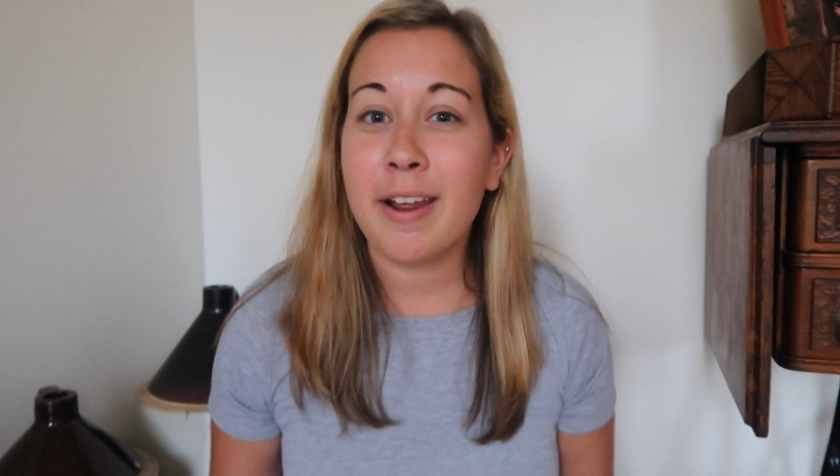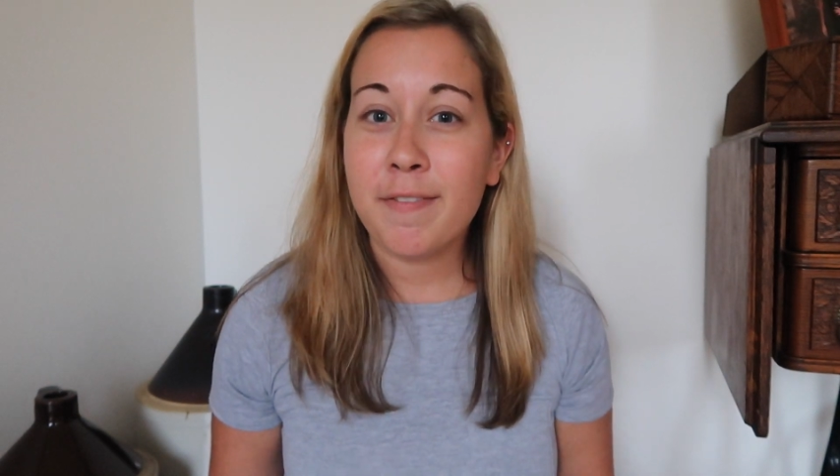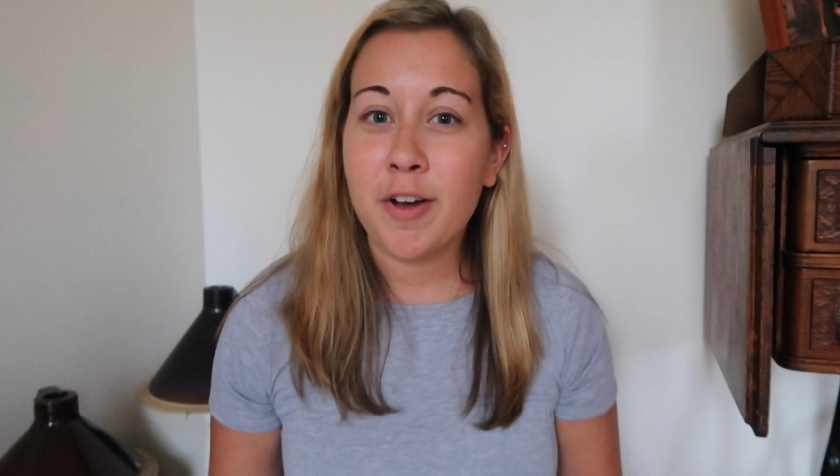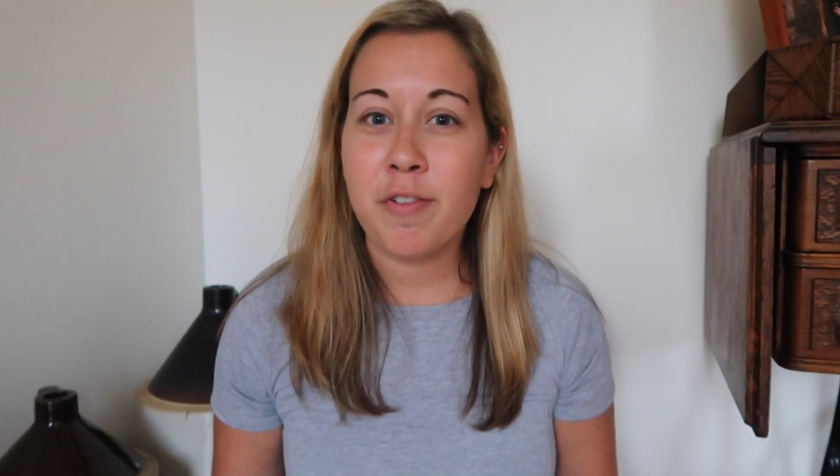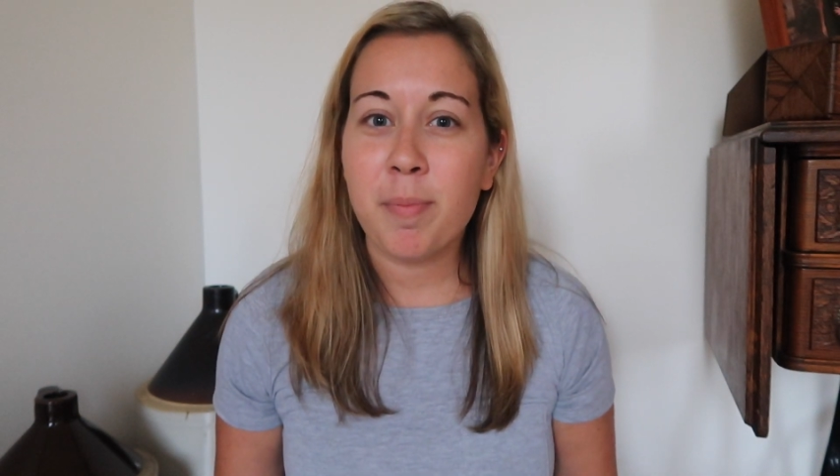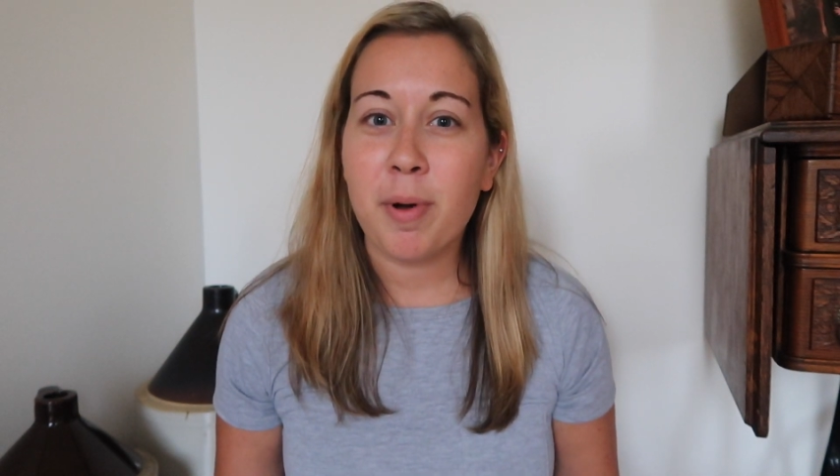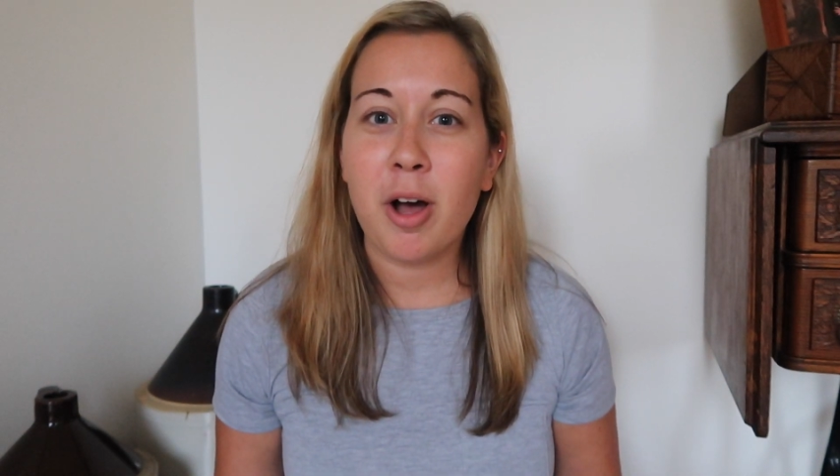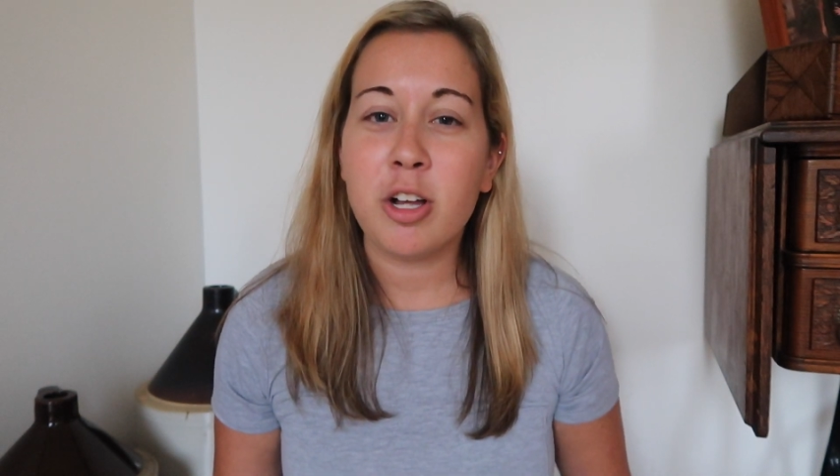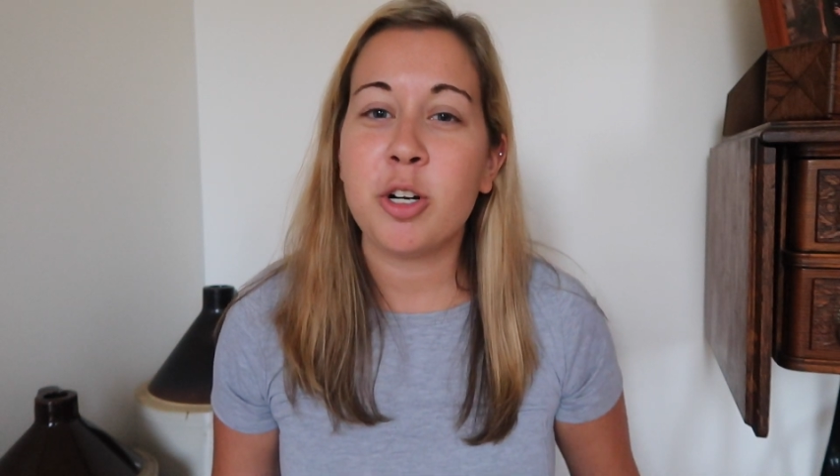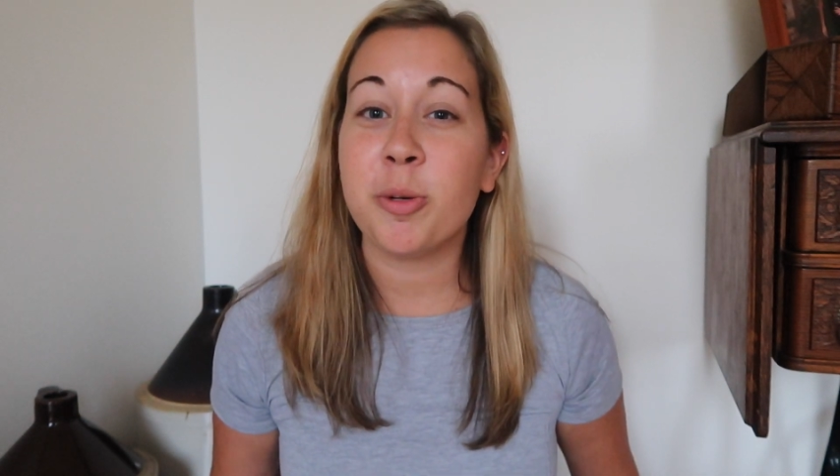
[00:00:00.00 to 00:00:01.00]
NFL
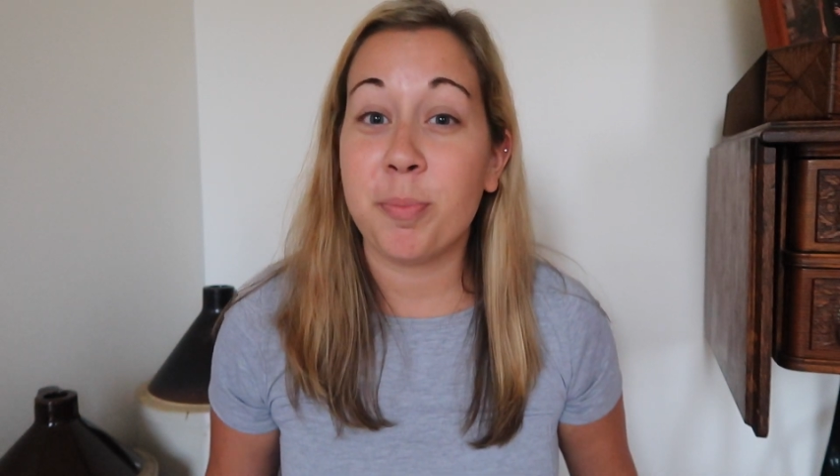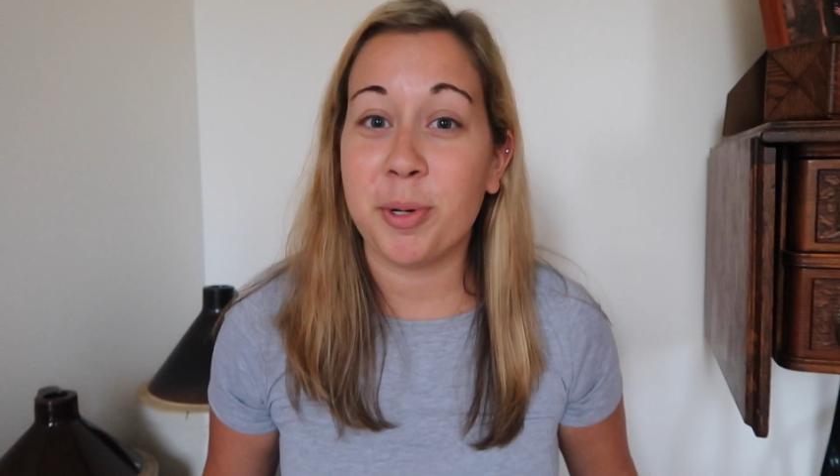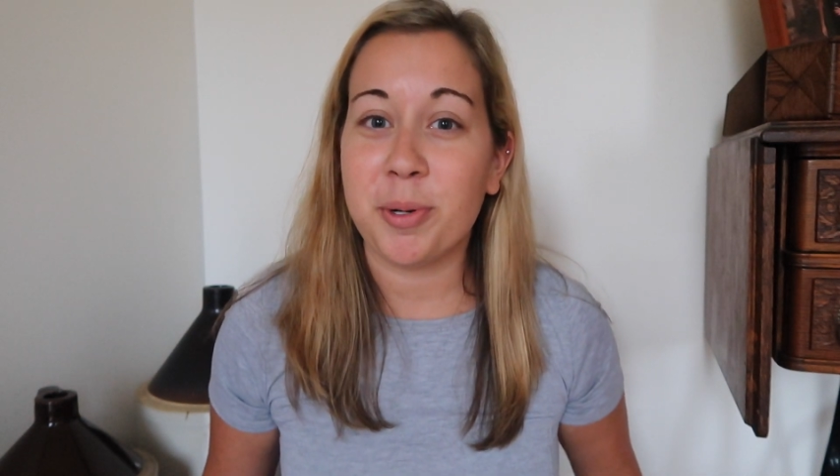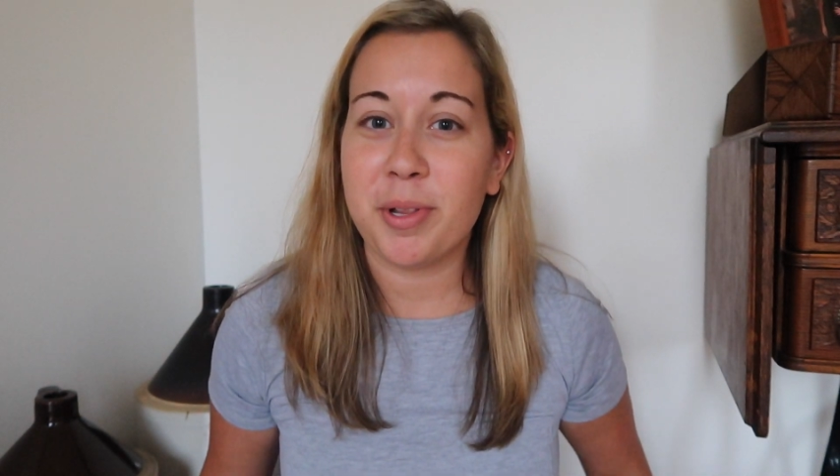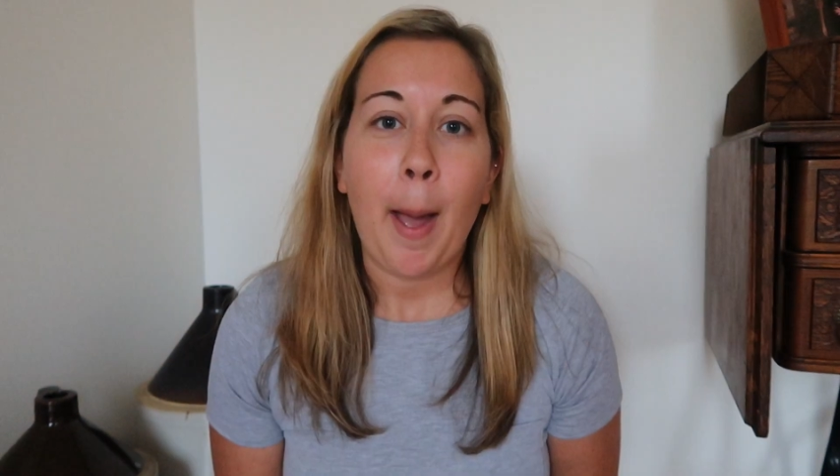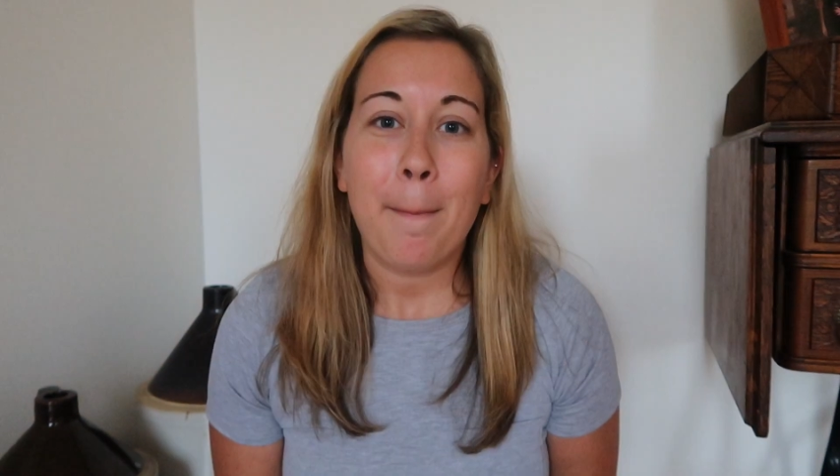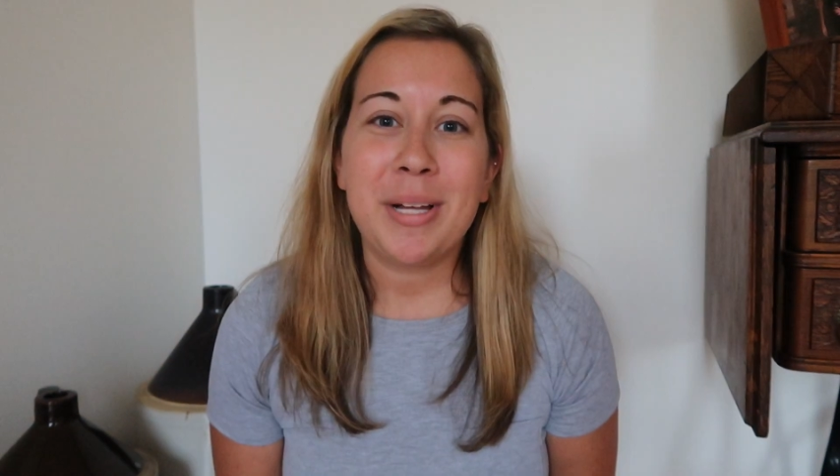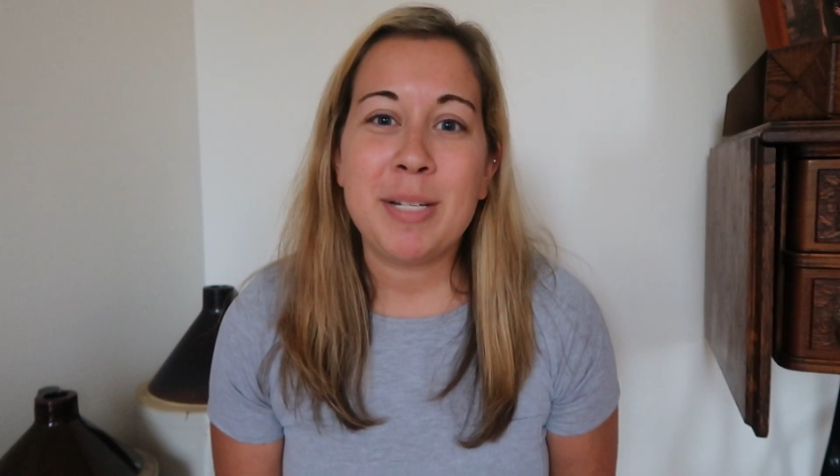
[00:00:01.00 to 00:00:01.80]
football, or both?